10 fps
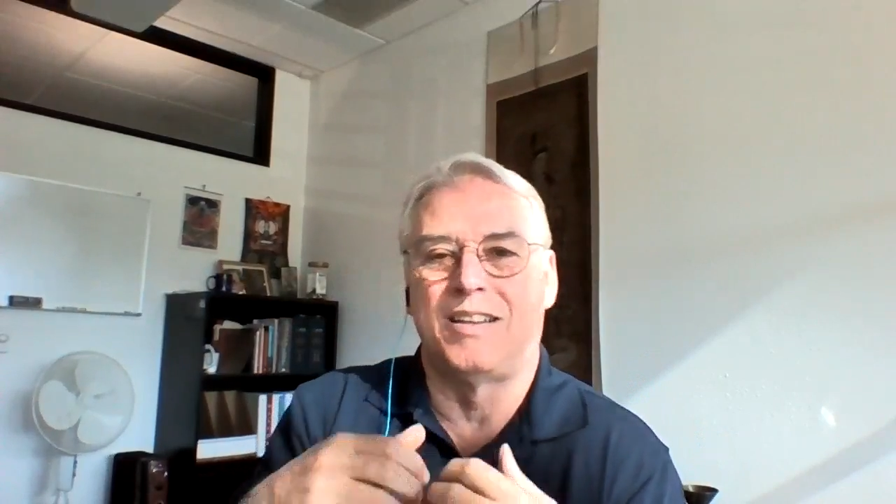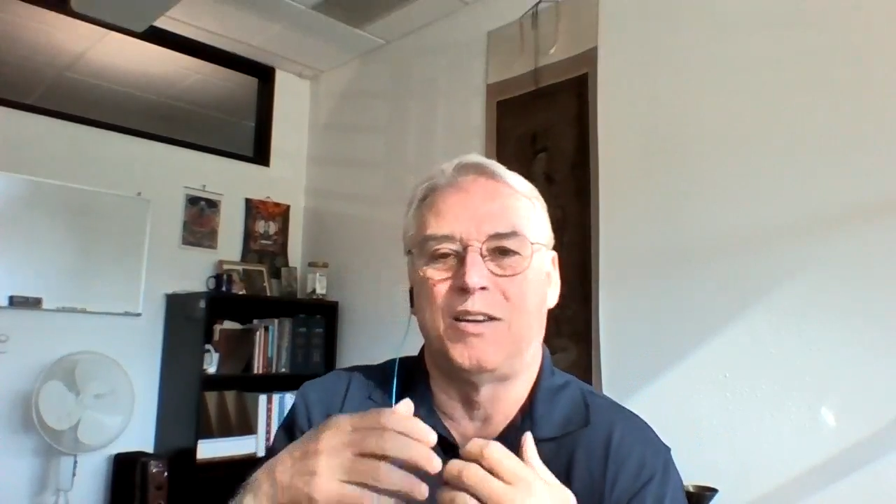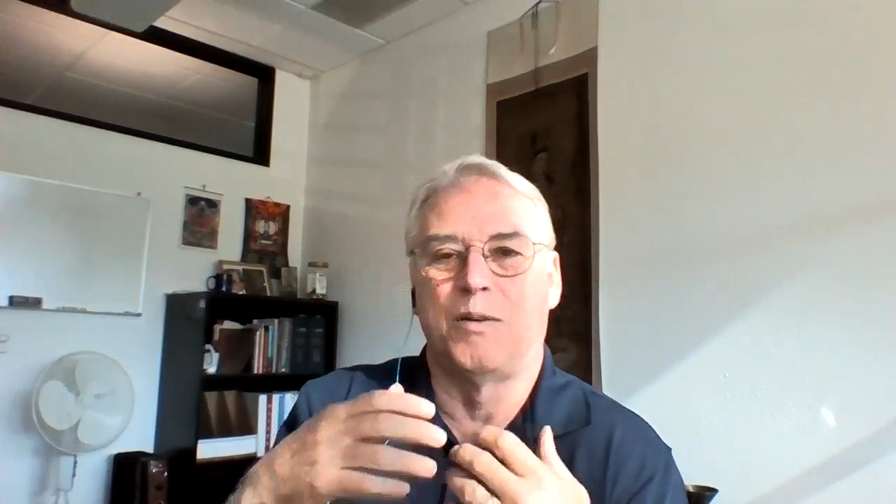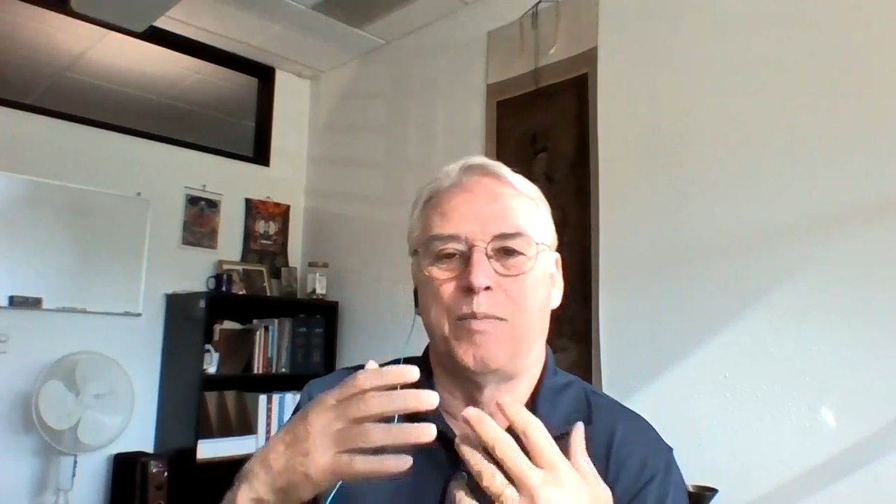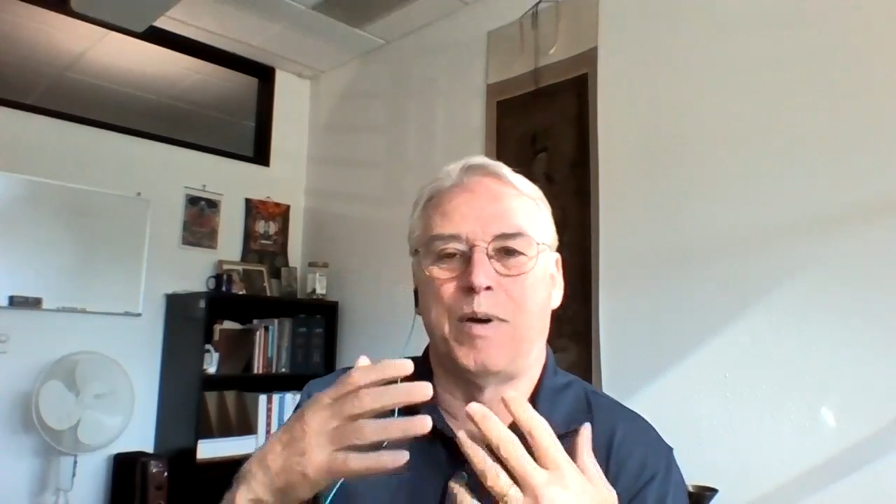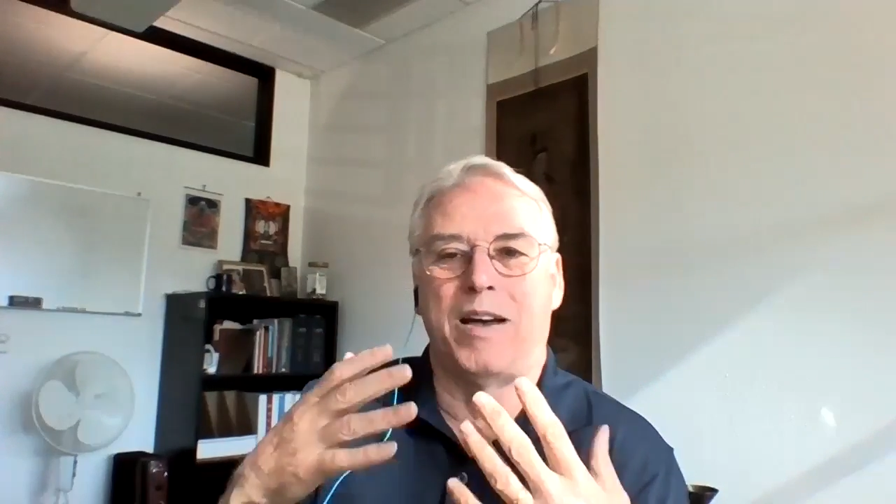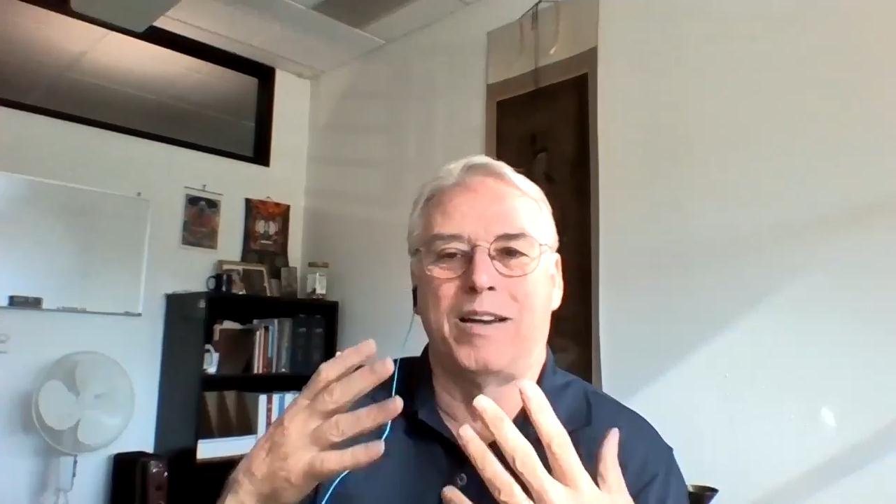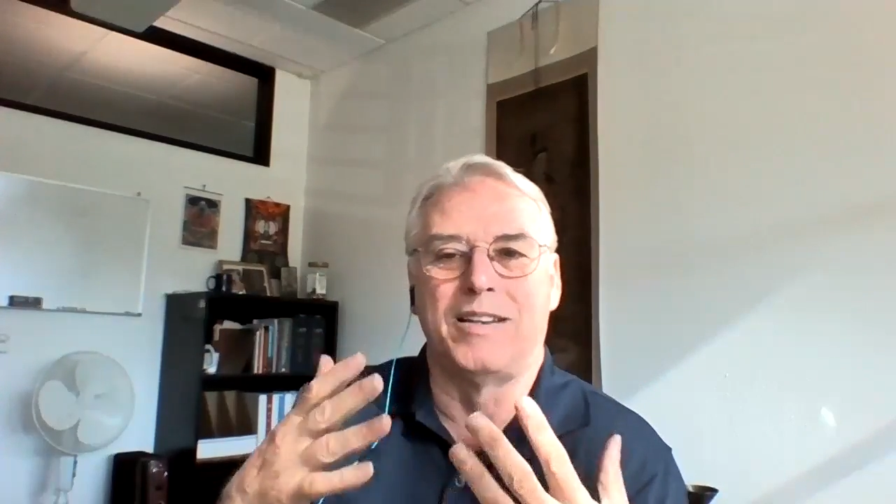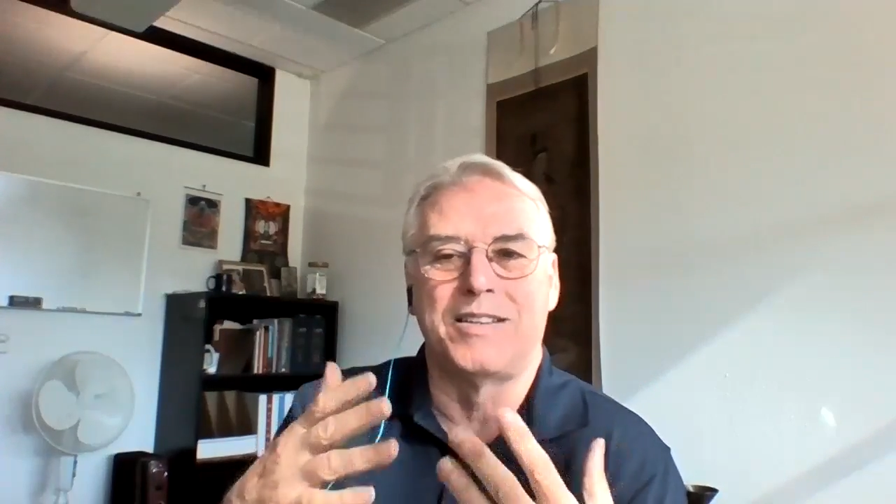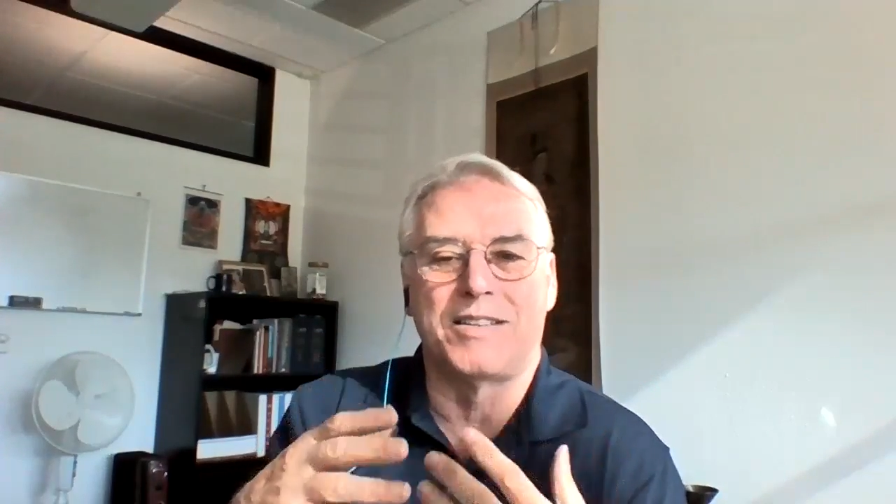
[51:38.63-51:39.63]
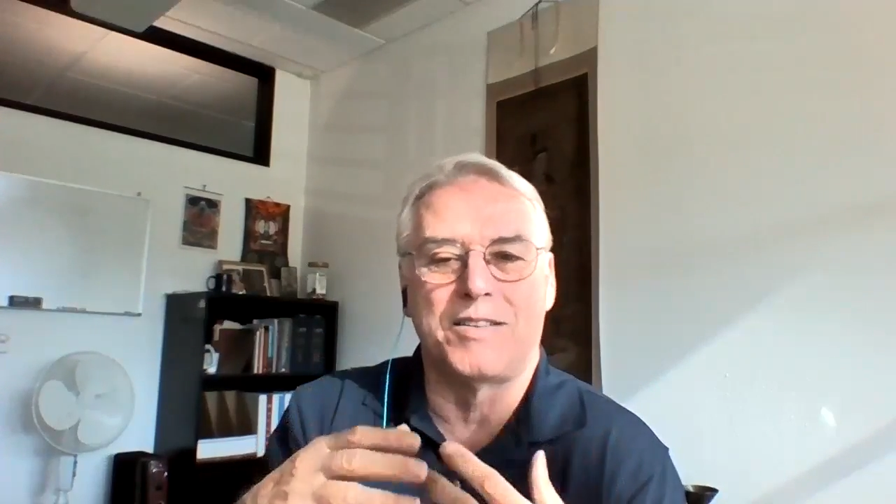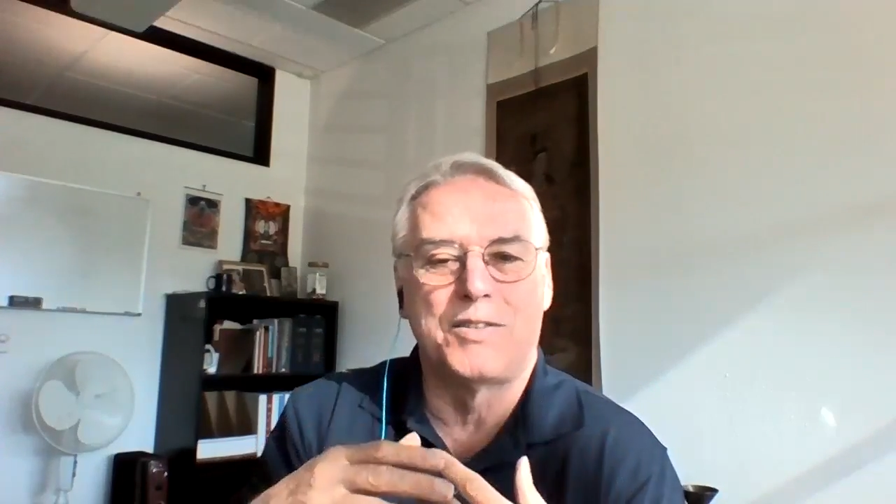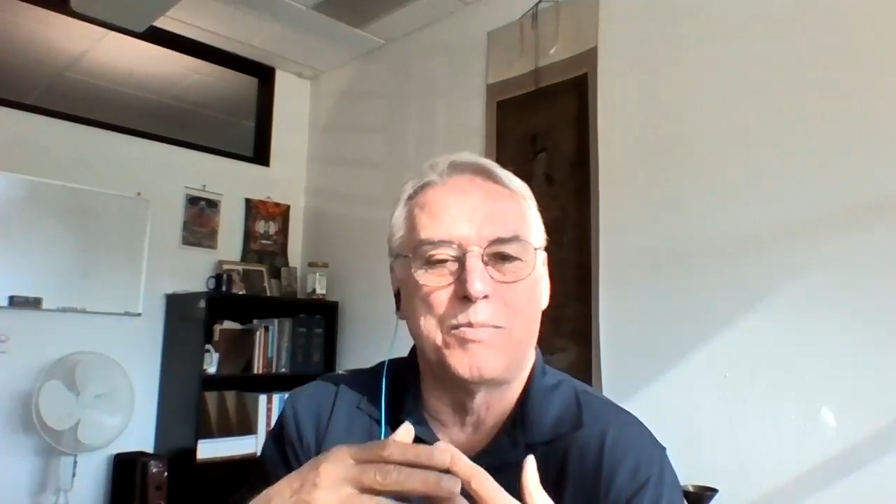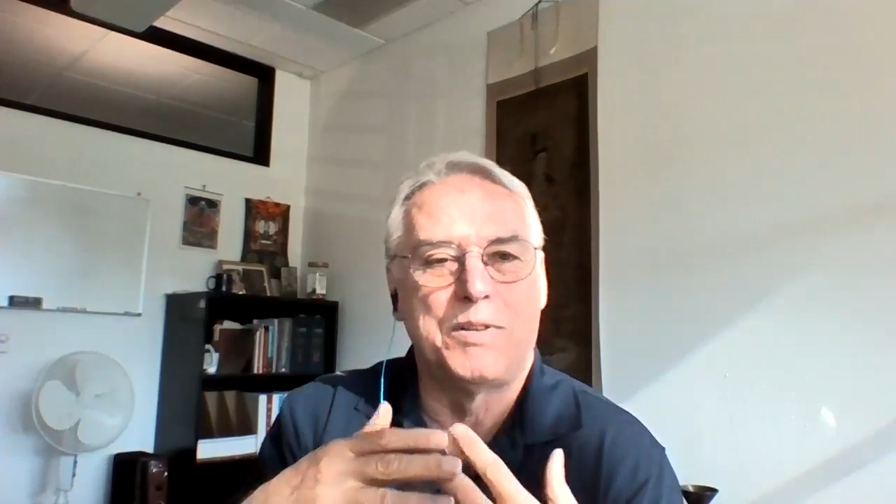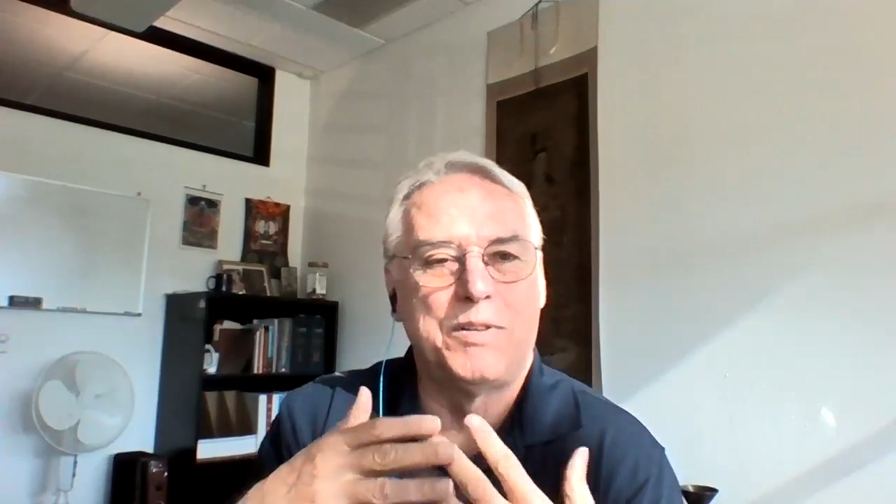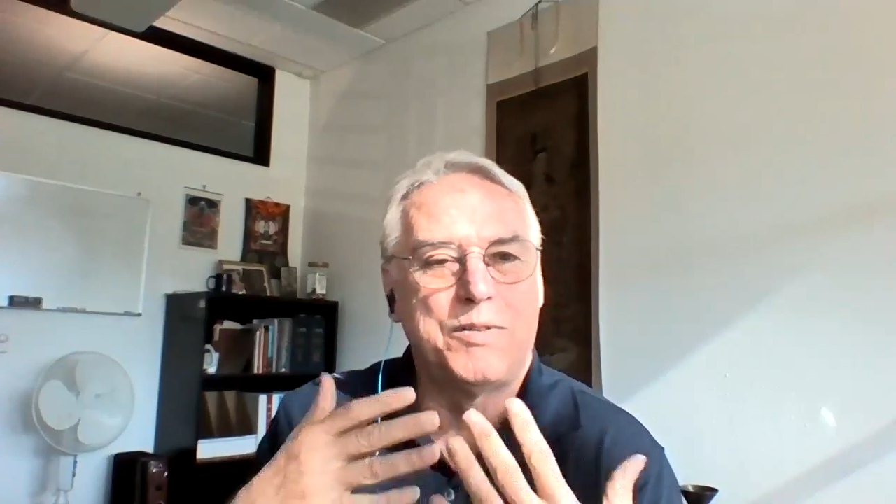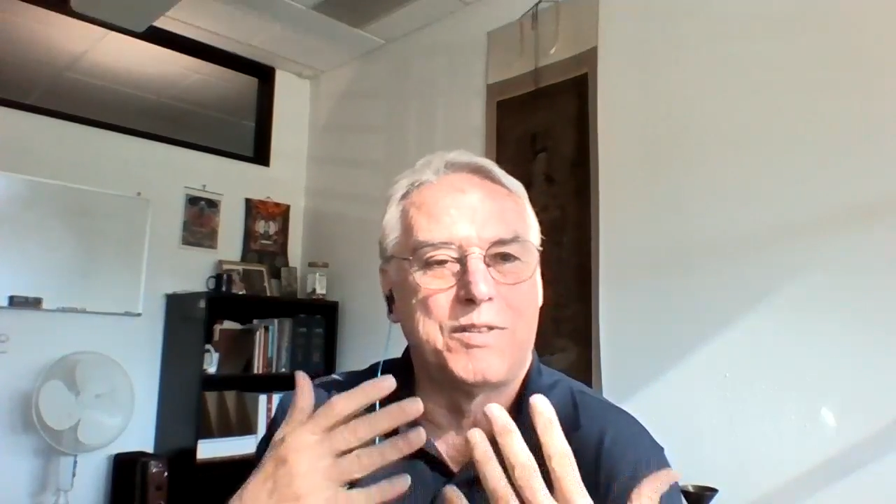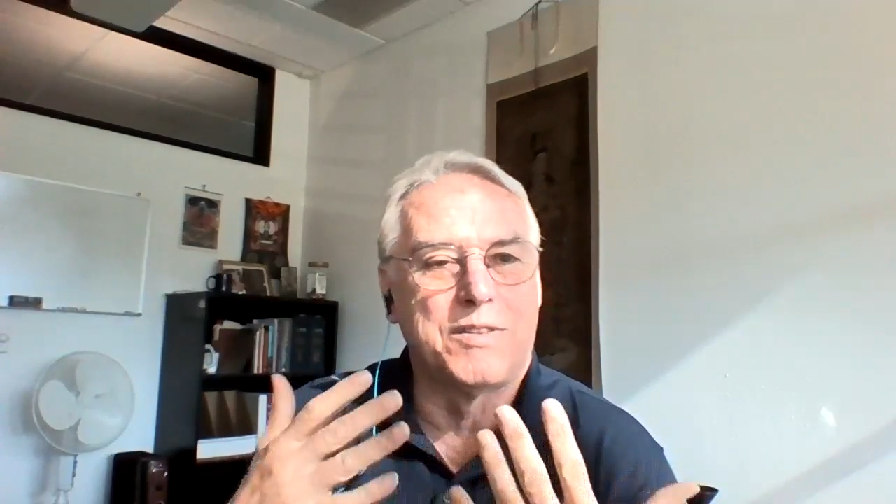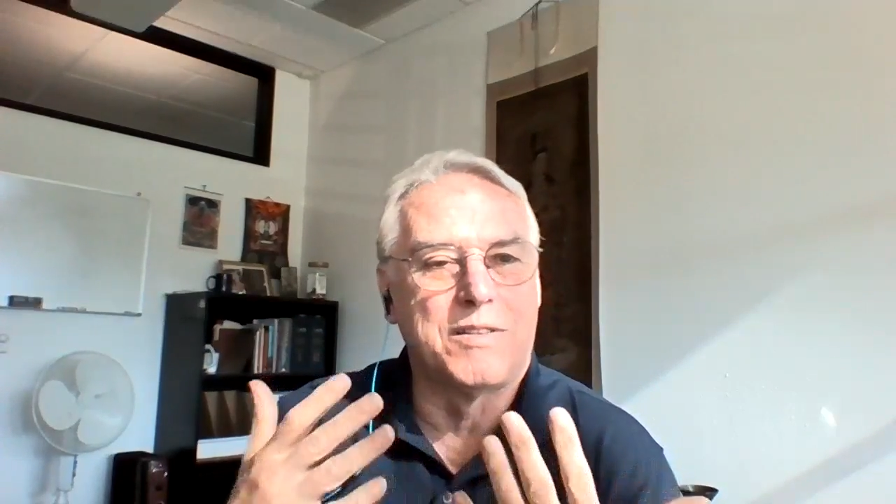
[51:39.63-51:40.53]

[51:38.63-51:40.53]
Your body starts to produce